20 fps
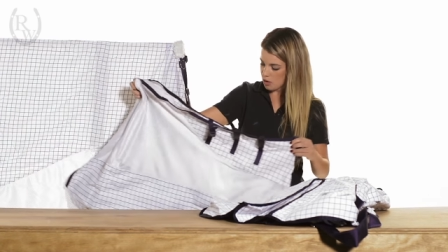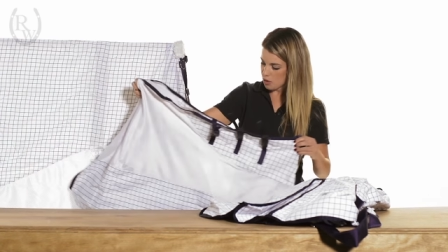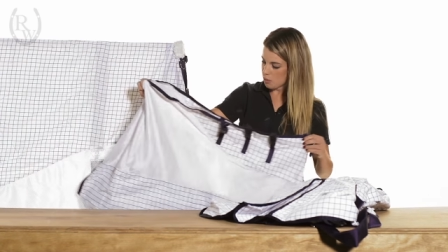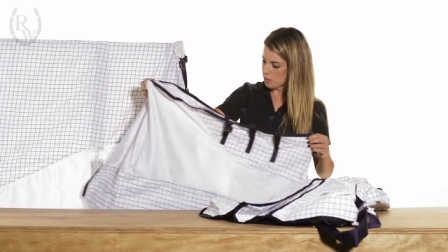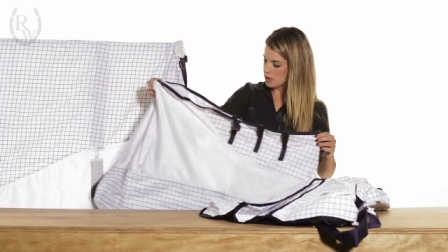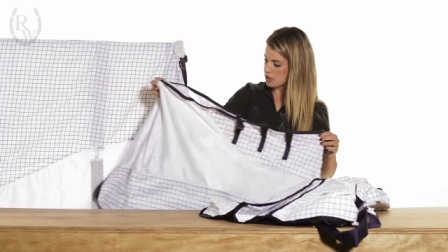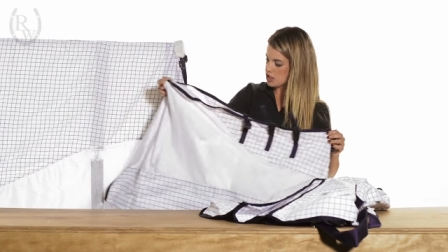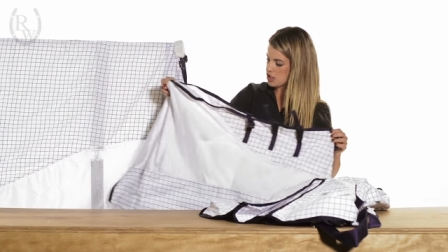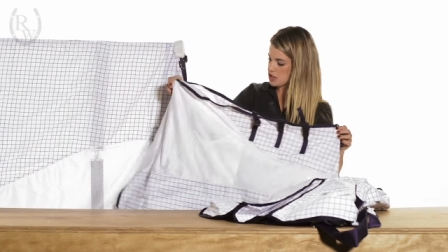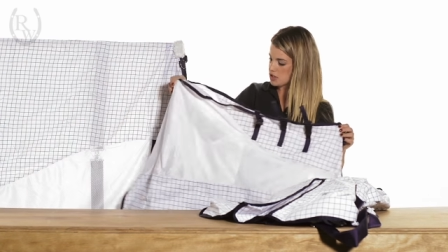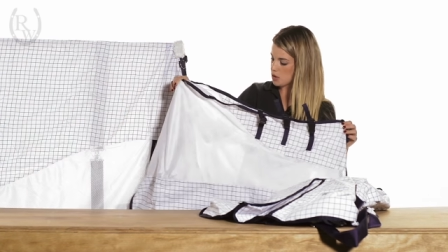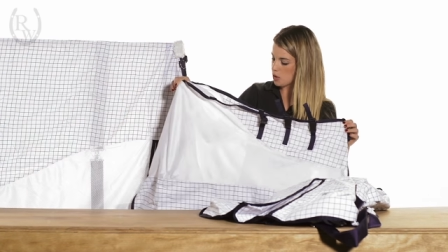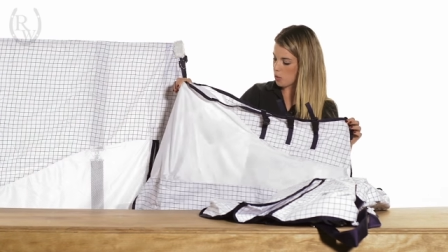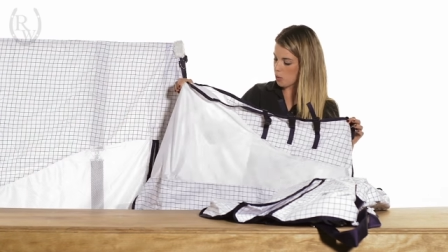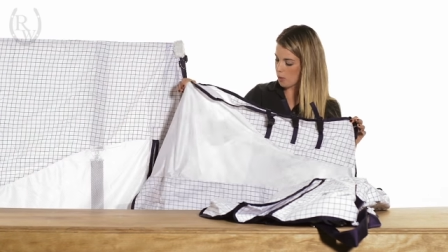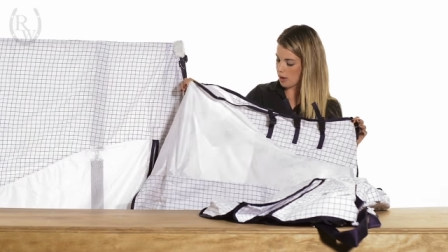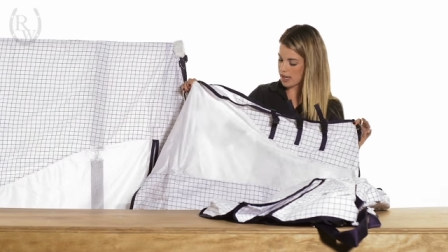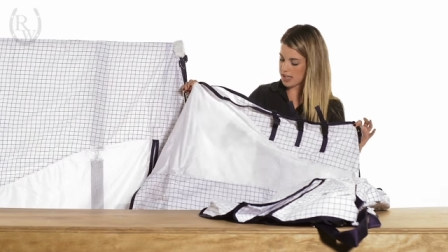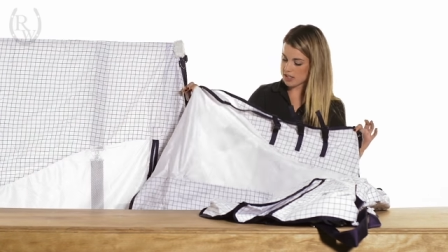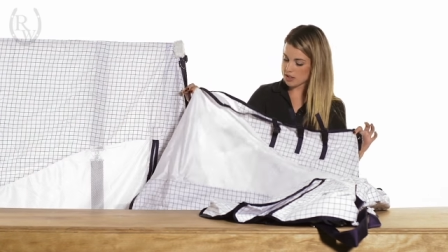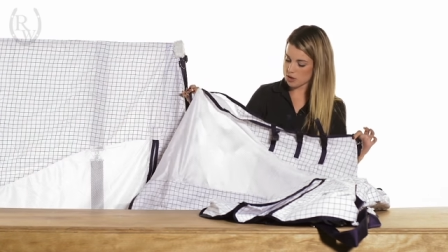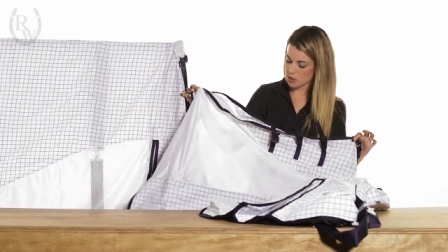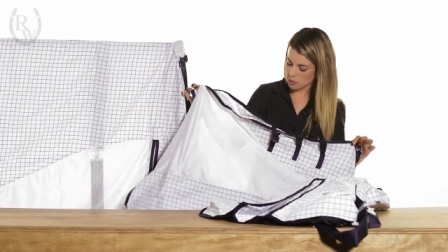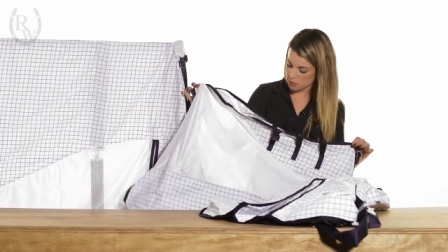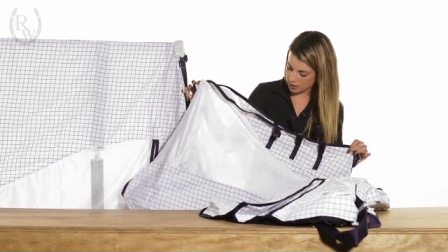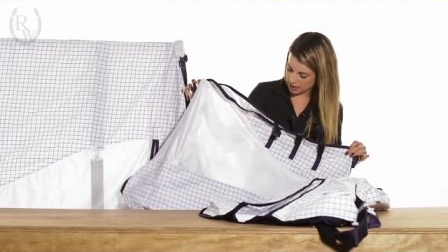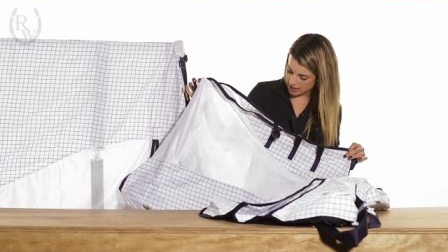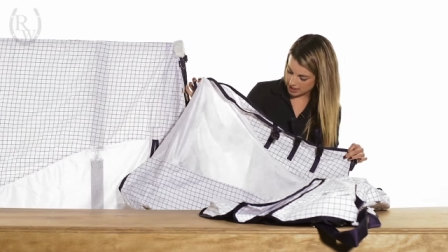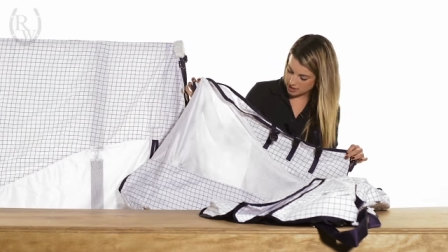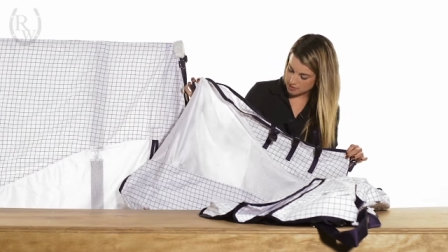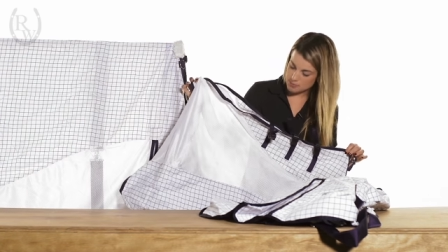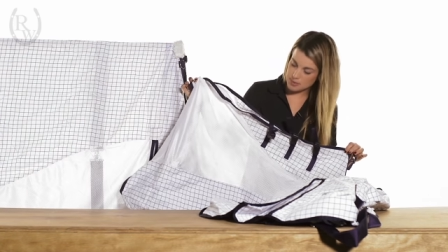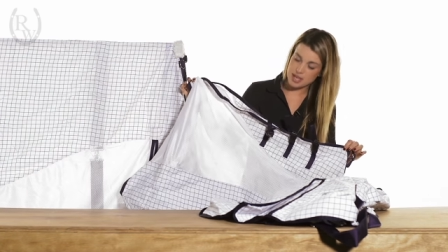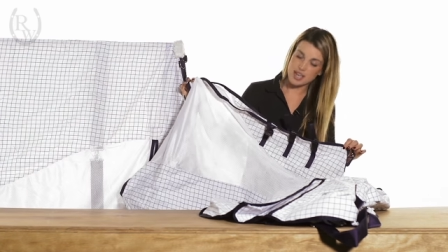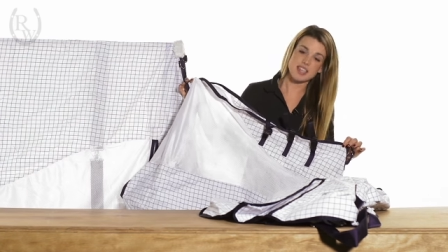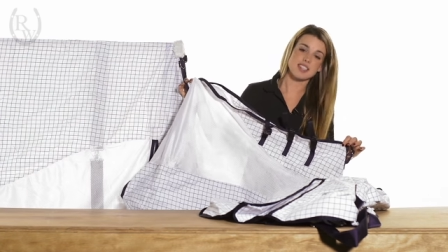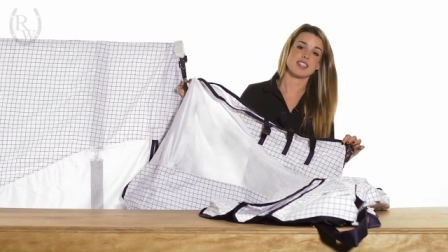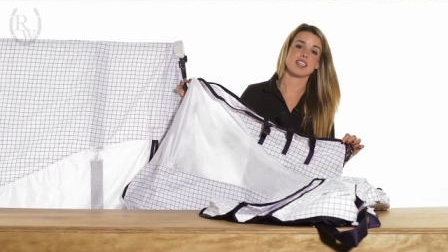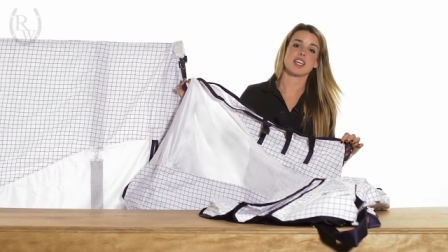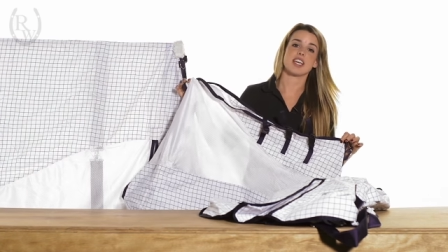which is quite great
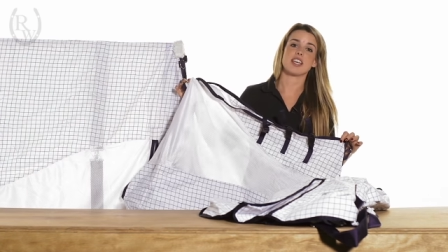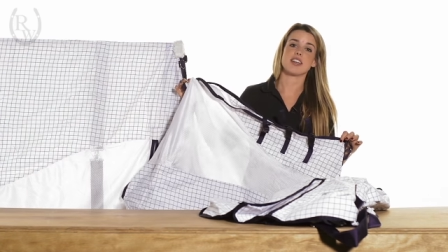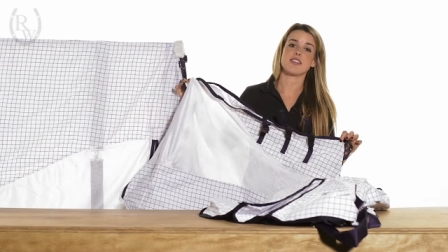because it